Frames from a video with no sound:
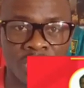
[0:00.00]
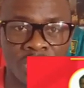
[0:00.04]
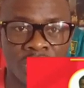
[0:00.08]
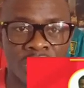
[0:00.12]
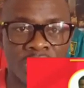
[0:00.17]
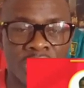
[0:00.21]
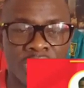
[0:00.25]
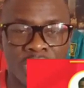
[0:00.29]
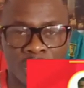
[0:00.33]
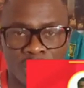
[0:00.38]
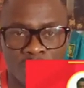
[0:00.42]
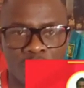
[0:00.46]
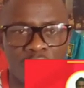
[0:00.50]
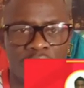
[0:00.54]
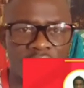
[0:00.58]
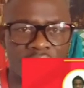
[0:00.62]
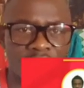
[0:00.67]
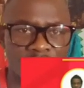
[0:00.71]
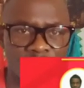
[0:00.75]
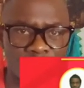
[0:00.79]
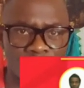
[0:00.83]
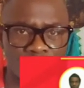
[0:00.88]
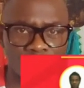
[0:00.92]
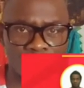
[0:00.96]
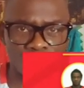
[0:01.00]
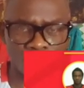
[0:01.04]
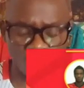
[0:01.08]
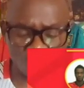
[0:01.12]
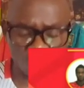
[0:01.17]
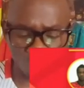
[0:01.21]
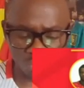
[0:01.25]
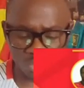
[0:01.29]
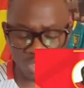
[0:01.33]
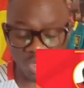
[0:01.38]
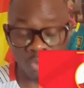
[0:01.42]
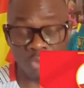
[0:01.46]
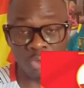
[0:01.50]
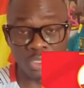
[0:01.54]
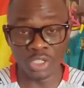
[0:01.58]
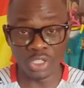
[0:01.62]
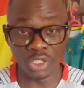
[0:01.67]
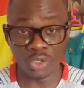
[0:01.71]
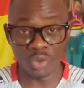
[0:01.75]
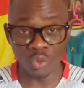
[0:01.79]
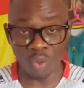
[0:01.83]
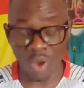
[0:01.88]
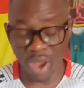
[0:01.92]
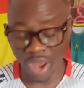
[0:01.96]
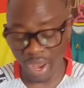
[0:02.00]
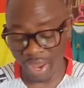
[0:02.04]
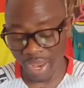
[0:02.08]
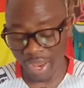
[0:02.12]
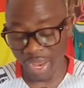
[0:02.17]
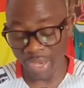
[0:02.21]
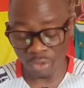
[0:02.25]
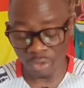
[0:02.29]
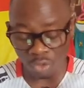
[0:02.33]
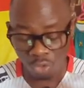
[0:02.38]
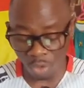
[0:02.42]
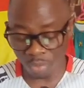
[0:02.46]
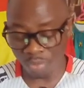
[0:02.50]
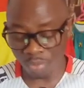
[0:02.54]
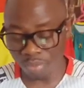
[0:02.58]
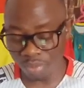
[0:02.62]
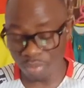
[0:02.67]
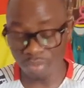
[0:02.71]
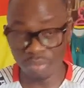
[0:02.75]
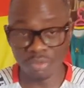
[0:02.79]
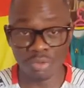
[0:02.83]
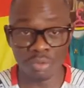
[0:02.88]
And I'm going to give you the reason why I dropped